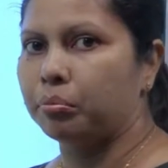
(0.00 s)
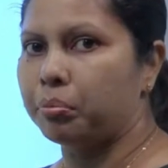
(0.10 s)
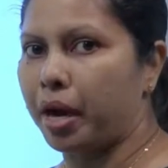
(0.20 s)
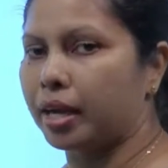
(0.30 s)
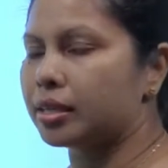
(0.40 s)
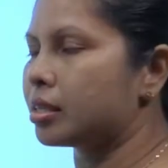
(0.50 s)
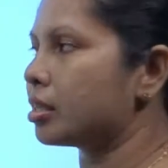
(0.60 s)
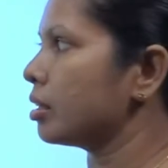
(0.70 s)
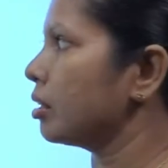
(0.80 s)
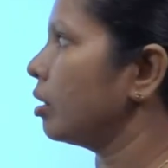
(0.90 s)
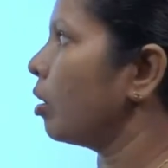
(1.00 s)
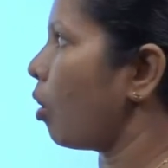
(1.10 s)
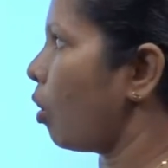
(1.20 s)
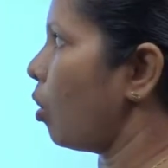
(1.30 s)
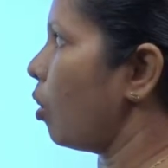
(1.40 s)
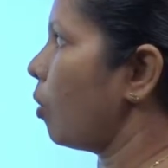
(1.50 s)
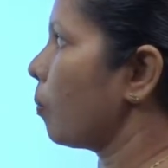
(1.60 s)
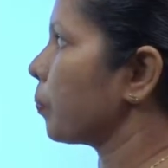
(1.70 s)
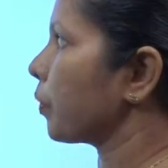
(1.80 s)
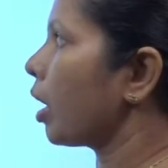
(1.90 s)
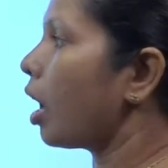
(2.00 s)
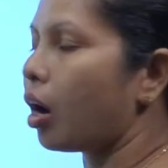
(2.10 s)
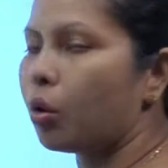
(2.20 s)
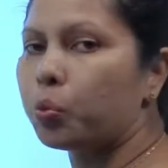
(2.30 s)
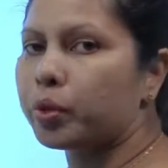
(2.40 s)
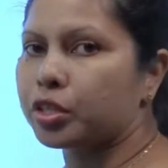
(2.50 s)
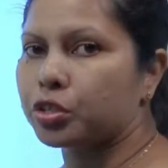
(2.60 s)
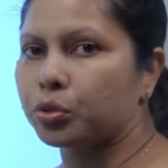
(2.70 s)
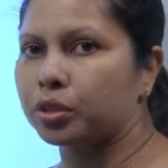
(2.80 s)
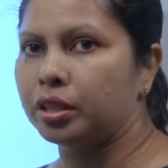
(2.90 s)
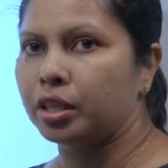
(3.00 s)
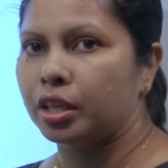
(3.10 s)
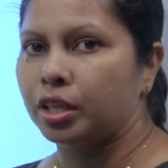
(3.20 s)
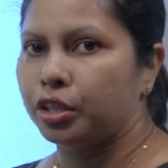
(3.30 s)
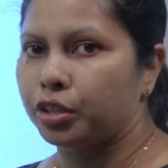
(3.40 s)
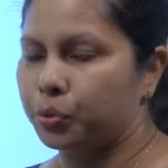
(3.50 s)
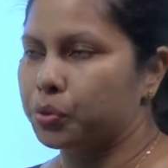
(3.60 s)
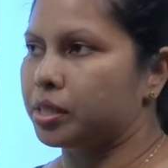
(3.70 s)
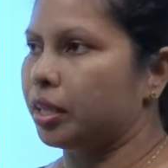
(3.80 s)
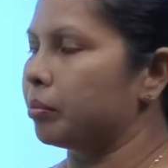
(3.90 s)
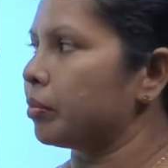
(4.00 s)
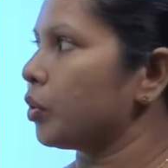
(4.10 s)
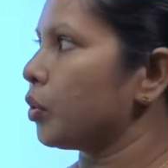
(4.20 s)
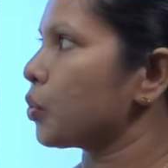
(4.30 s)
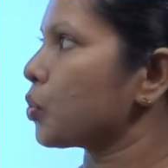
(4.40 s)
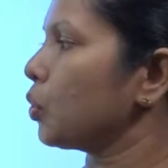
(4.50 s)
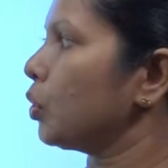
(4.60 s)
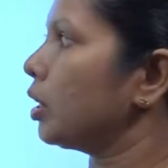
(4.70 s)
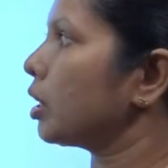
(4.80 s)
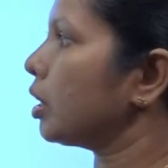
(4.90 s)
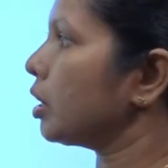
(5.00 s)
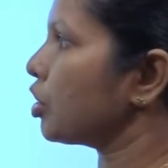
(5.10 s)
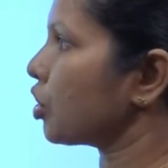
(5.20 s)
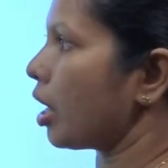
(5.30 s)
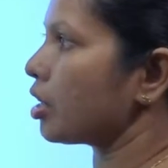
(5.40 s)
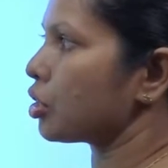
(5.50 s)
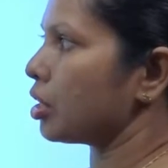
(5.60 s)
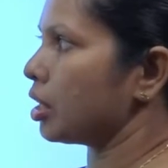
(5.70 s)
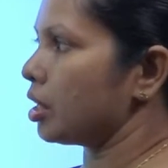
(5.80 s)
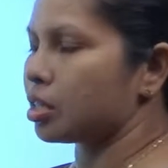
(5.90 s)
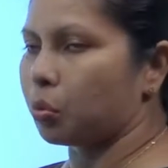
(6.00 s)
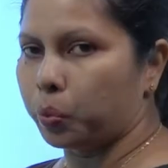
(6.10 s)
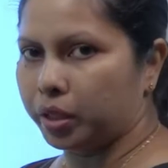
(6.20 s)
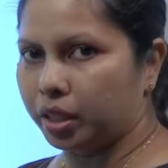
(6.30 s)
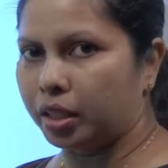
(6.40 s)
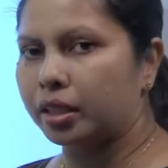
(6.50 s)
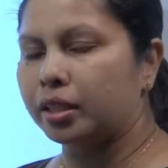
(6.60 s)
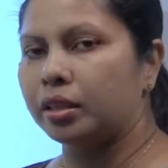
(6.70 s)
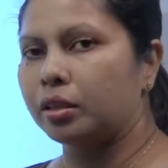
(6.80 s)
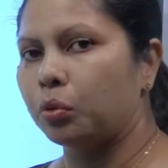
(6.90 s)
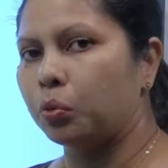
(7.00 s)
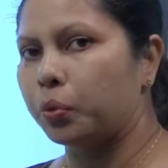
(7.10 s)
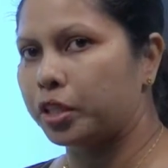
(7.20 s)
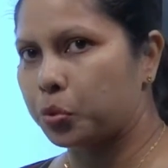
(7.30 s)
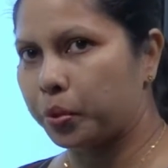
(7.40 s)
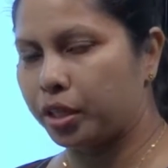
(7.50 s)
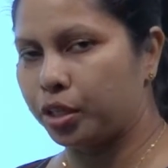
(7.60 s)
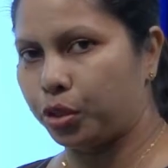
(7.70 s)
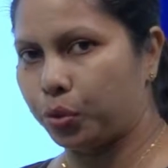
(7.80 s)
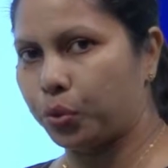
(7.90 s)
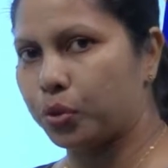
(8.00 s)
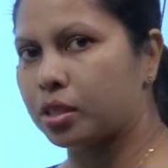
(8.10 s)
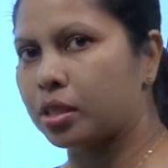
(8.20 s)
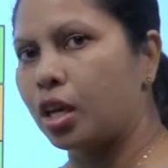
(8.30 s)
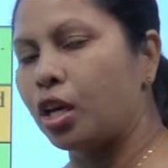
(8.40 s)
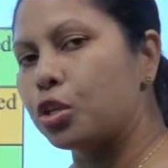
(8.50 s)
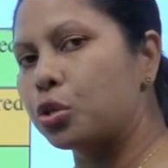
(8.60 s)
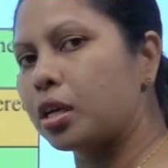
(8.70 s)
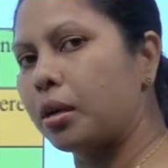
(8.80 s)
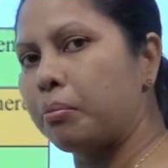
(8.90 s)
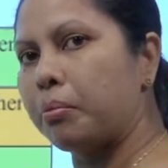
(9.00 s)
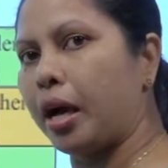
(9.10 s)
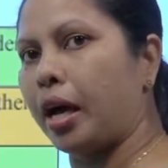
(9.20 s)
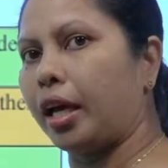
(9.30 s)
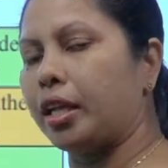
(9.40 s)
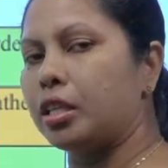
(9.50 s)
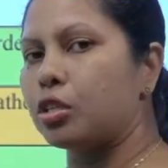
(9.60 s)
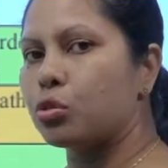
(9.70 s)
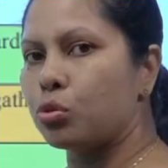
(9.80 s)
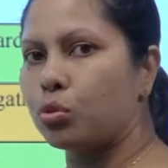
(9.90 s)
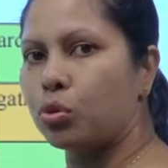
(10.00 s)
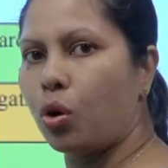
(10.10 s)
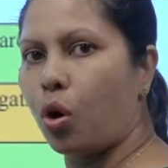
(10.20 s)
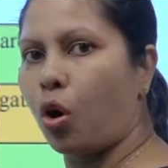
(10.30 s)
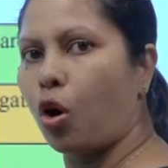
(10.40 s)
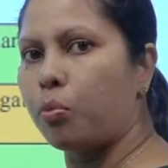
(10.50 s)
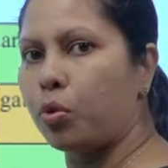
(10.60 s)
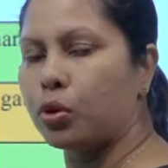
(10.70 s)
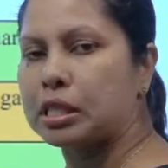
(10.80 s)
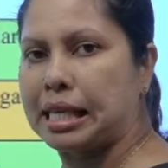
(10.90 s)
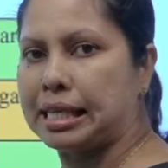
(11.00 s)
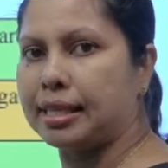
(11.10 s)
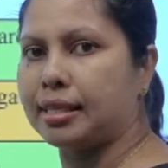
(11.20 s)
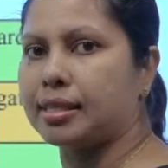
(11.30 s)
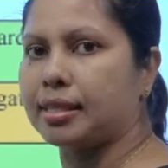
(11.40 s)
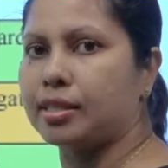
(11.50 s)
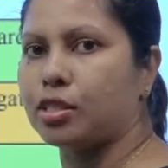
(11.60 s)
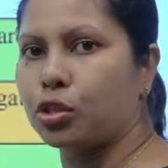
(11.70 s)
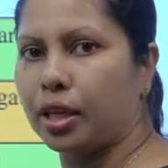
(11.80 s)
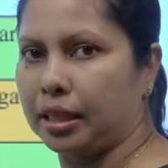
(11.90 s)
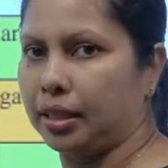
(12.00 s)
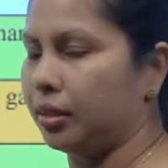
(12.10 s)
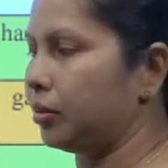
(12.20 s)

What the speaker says: but, or, how we should use them. So a conjunction is a word which we use to combine two or more sentences together.